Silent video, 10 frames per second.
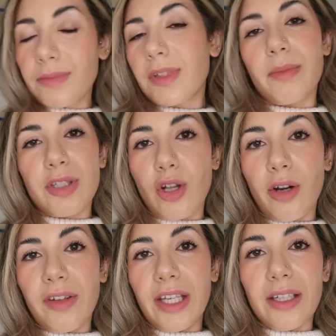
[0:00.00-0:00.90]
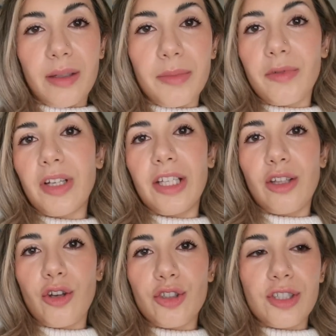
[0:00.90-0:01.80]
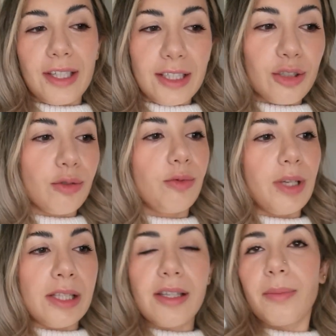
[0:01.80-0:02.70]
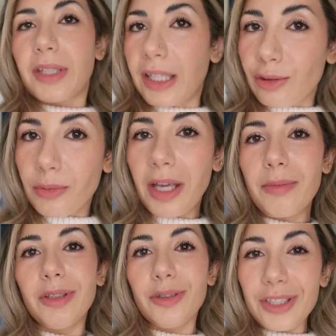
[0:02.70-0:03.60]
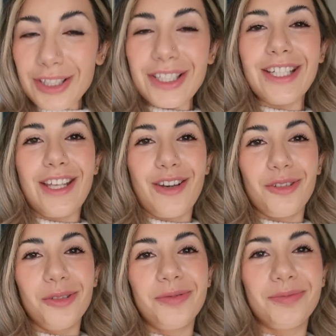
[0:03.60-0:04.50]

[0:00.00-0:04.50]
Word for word: I'm starving and I'm really nauseous I need to eat something to be able to continue